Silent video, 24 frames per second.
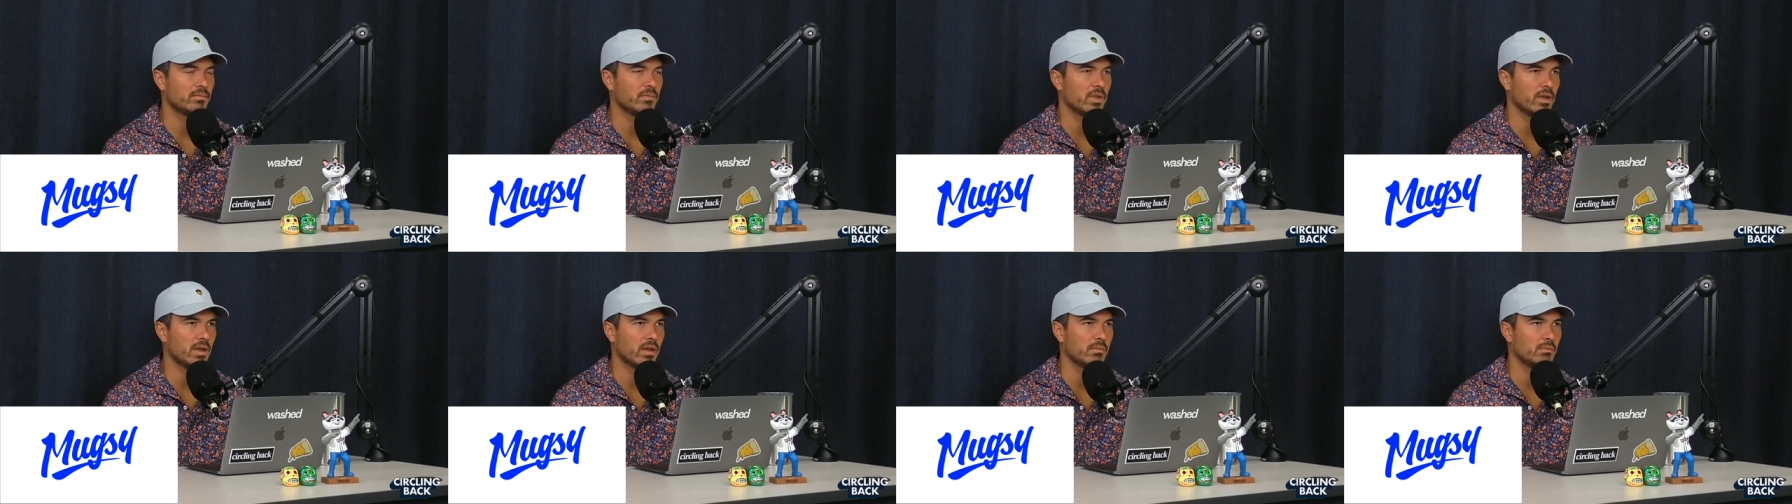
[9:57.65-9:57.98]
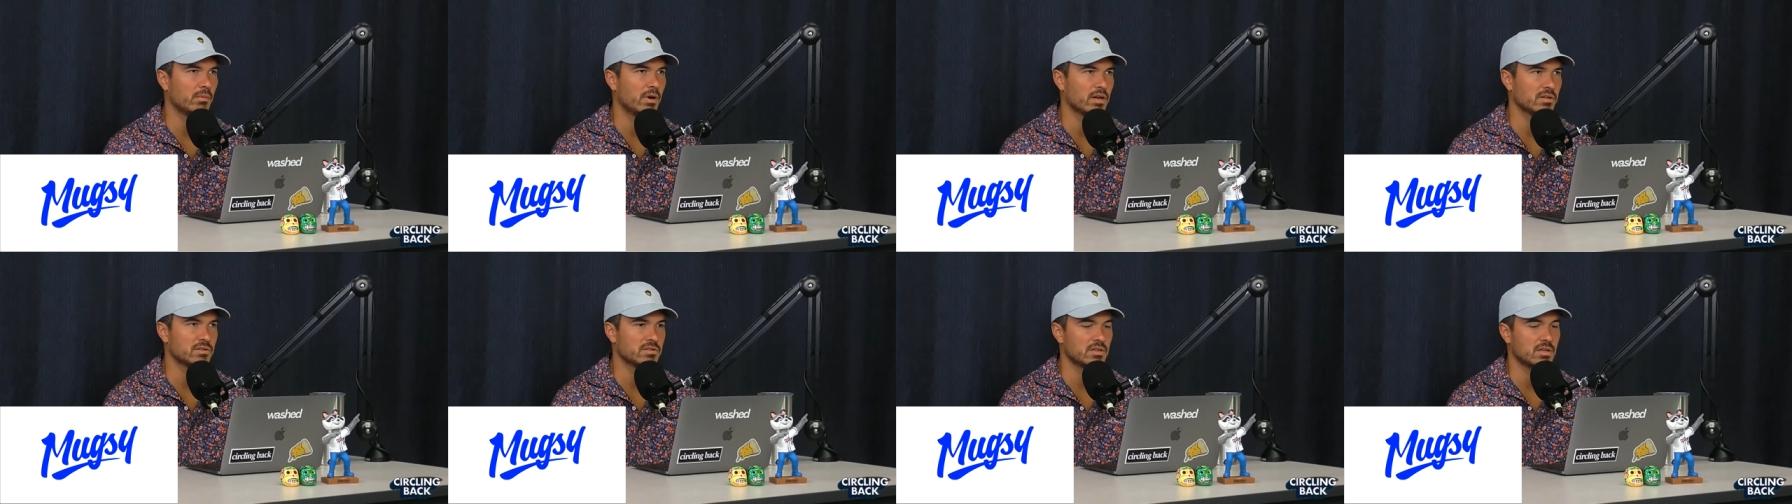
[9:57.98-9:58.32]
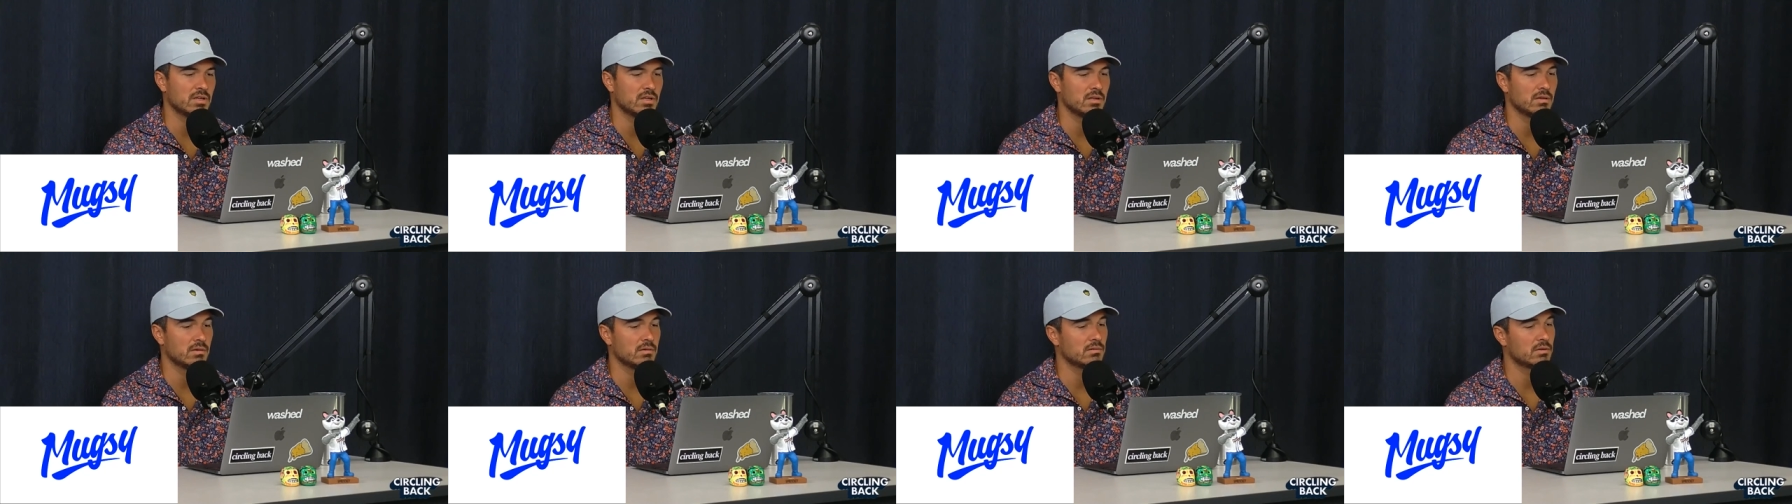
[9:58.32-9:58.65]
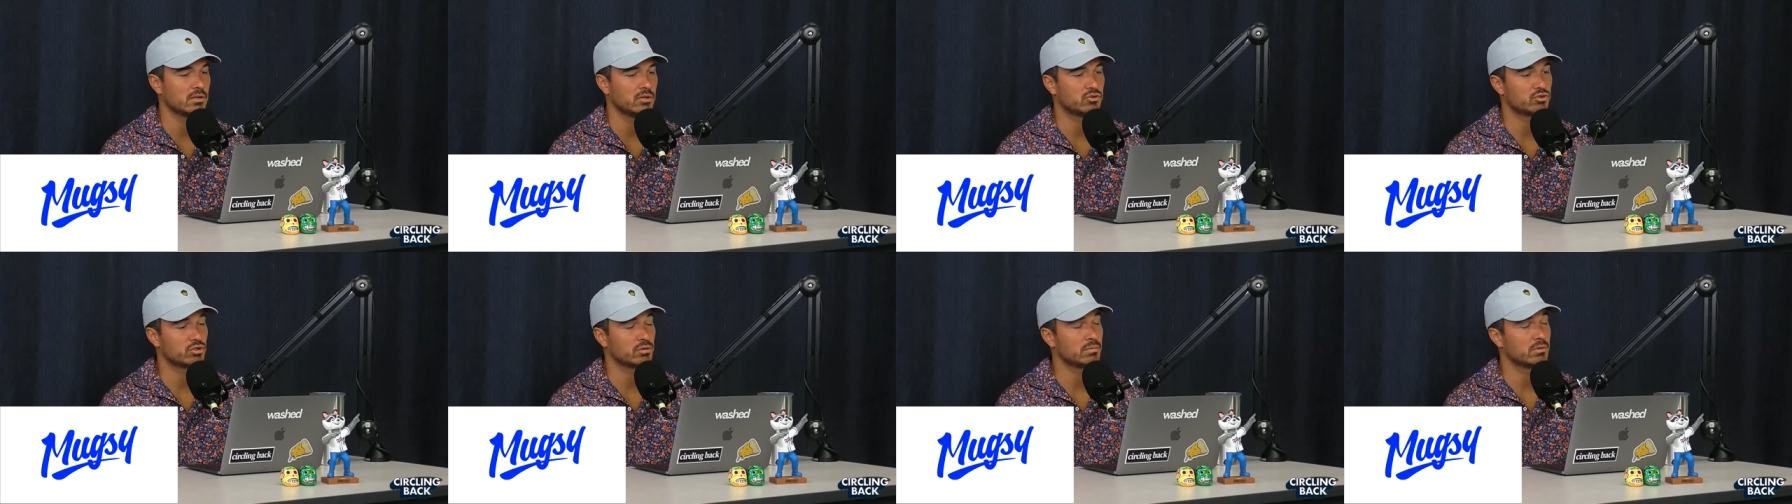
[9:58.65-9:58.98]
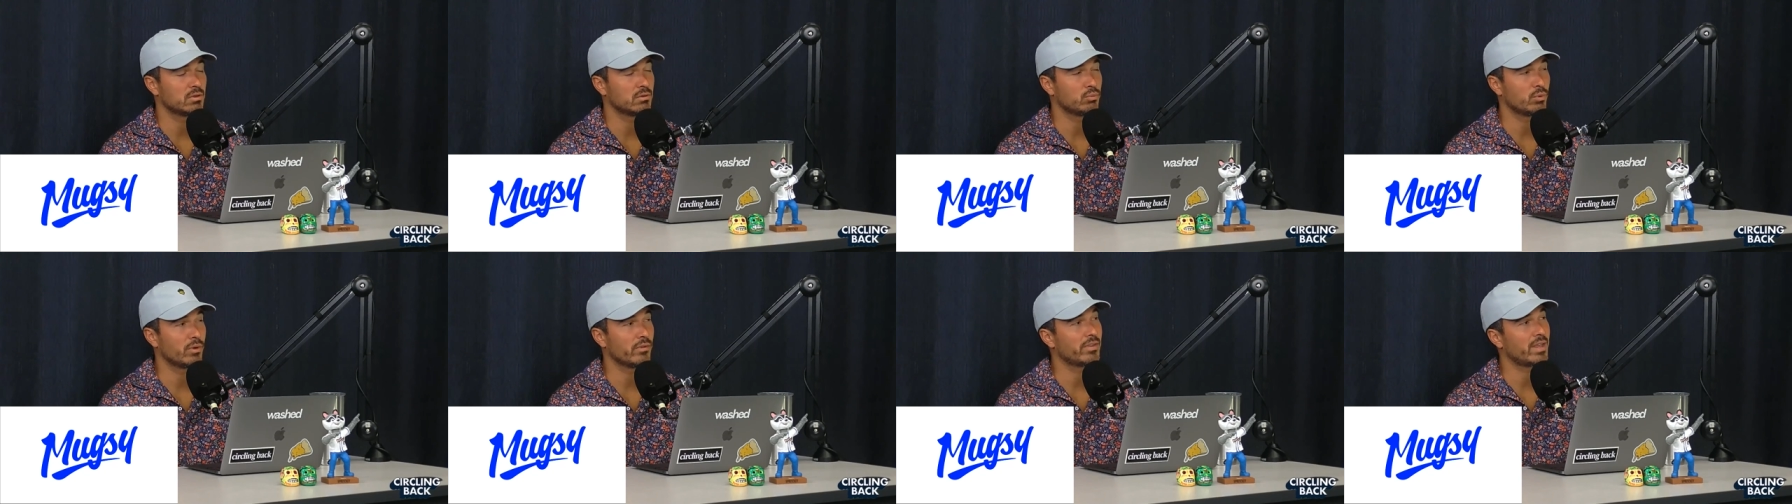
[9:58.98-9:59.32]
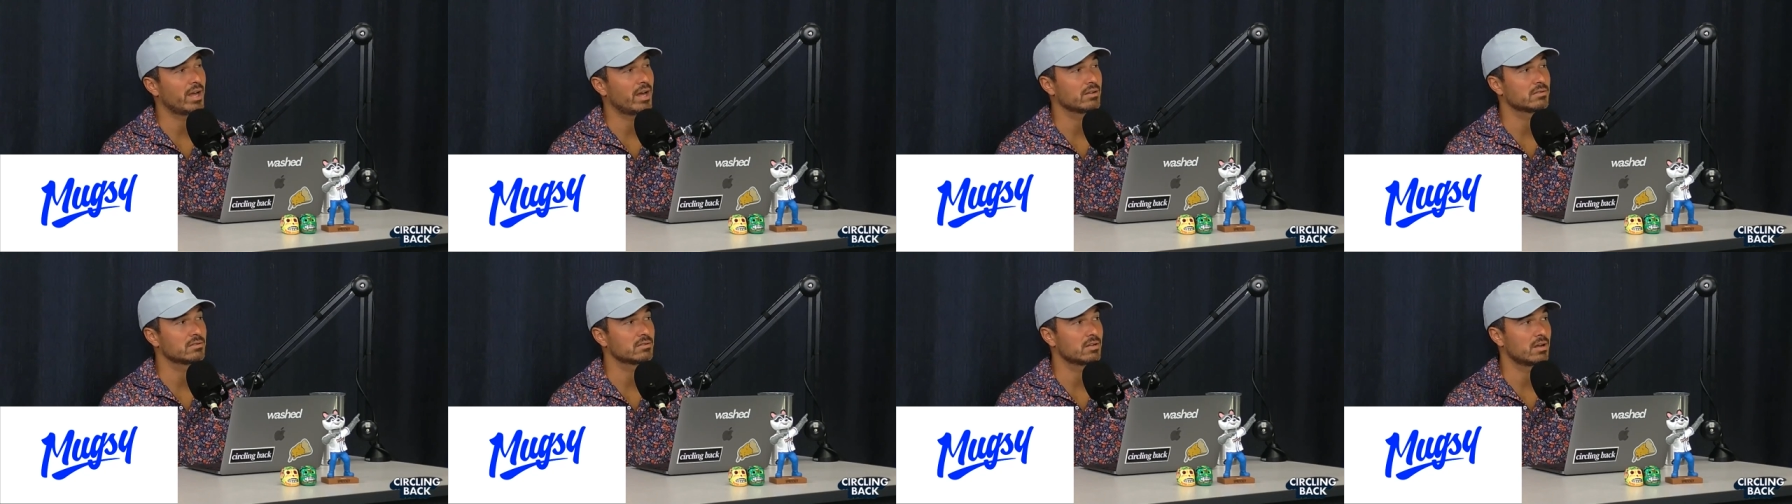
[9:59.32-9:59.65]
and Mugsy contributed one
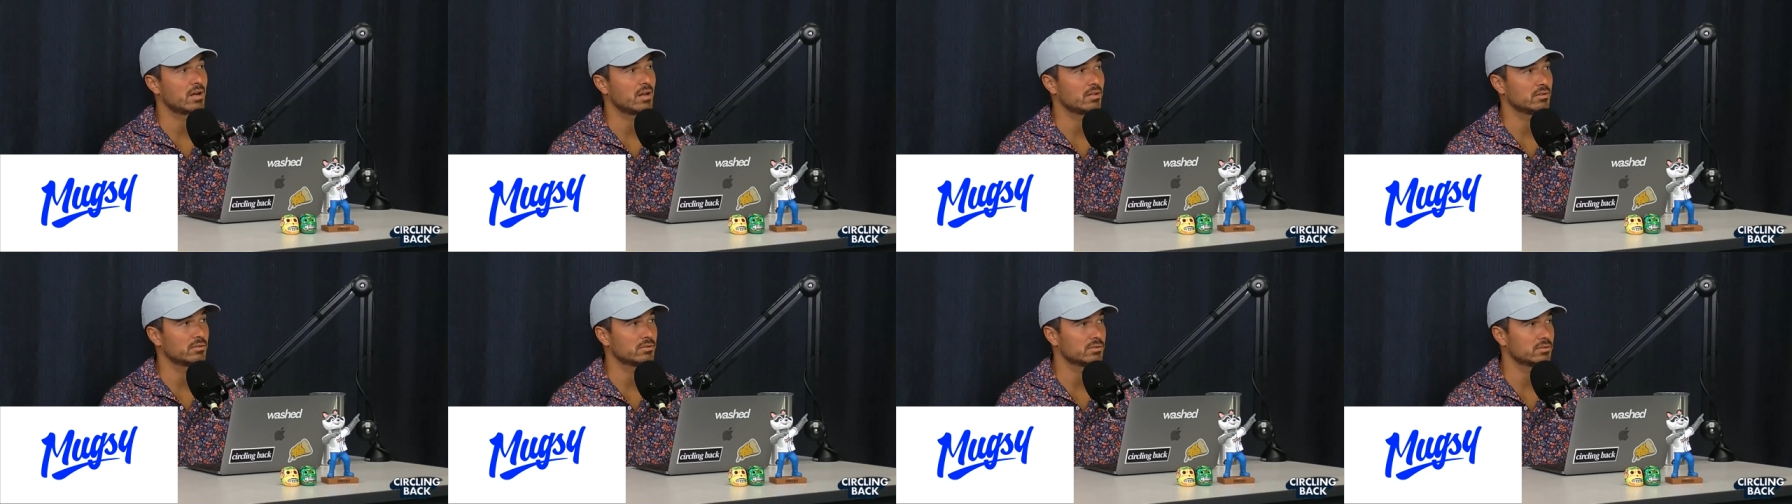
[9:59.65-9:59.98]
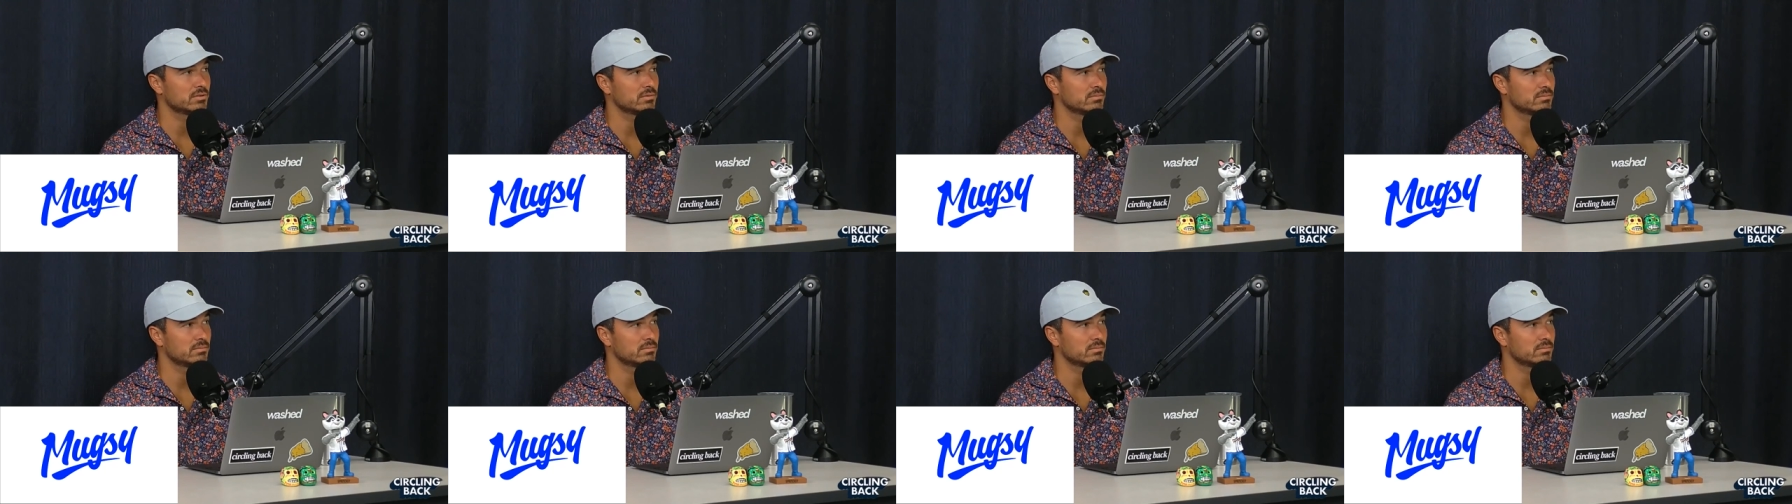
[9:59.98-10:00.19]
thousand dollars.